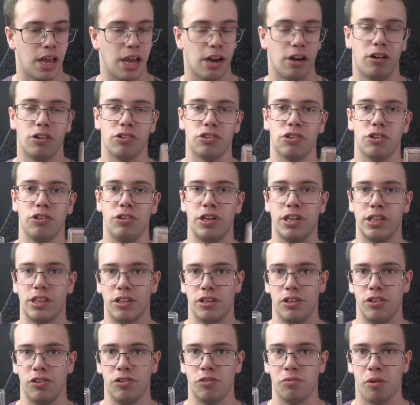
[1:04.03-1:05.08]
and also you get to
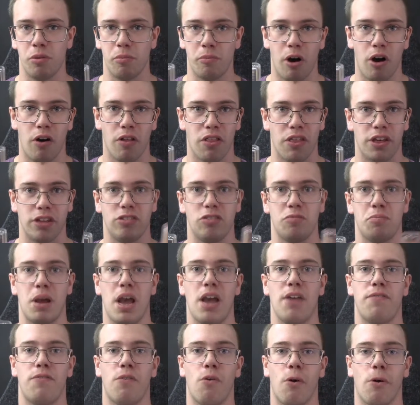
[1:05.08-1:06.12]
use all the things you
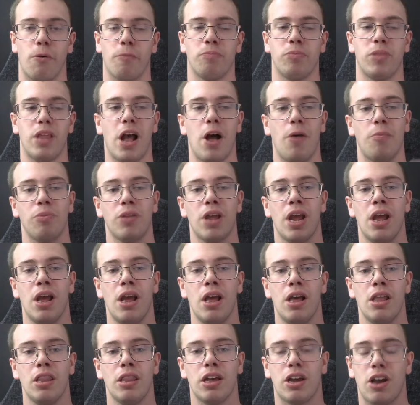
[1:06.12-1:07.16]
paid for. Now,
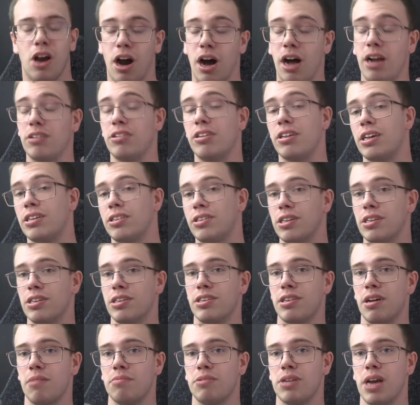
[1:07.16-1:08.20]
the con to this is
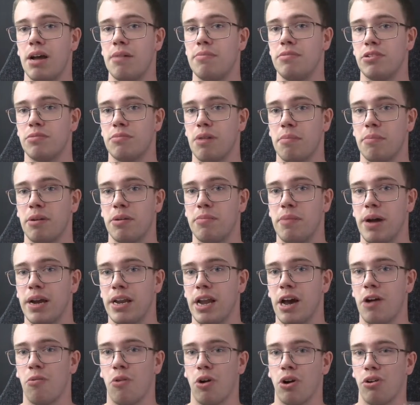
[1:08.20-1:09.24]
sometimes your memory might
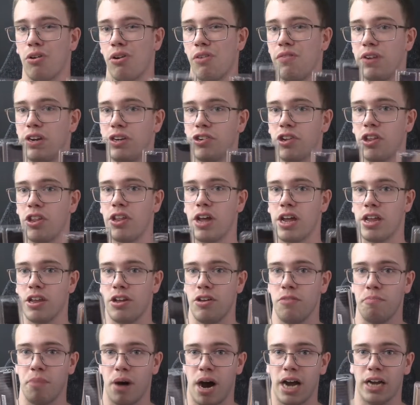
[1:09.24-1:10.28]
not work with each other that
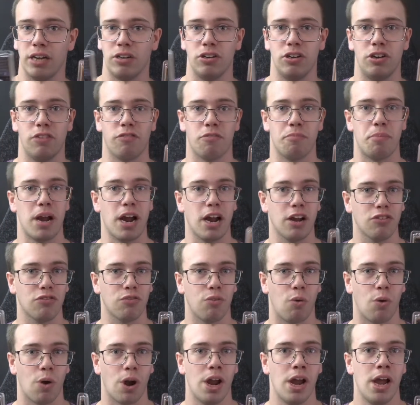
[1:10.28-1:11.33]
you buy 2 different pairs
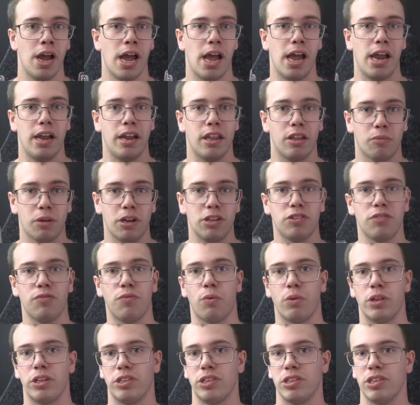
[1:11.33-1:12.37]
for. And the reason
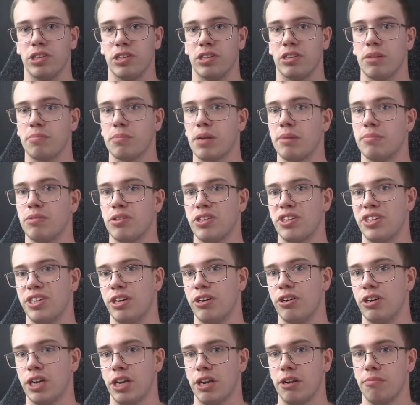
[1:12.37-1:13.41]
for this is sometimes the
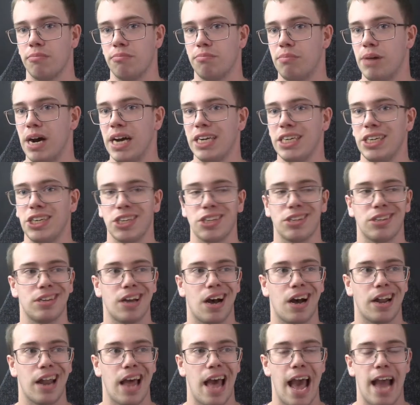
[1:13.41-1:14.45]
silicon might just
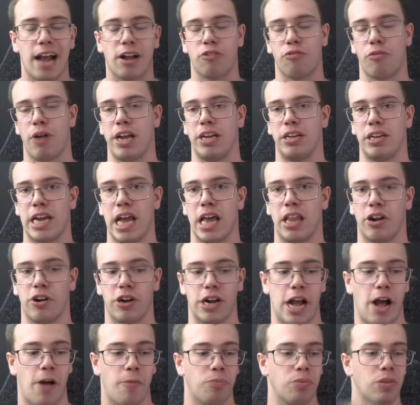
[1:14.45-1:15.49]
not act right together.
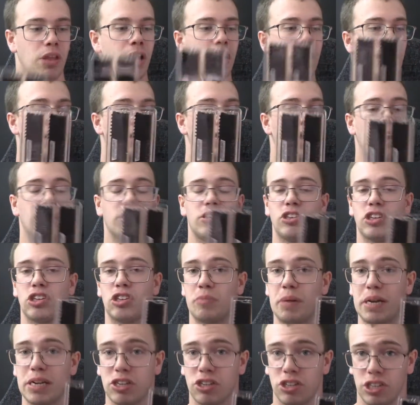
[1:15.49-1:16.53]
Now, that is
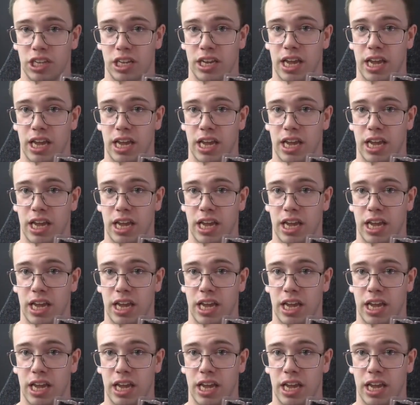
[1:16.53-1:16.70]
especially the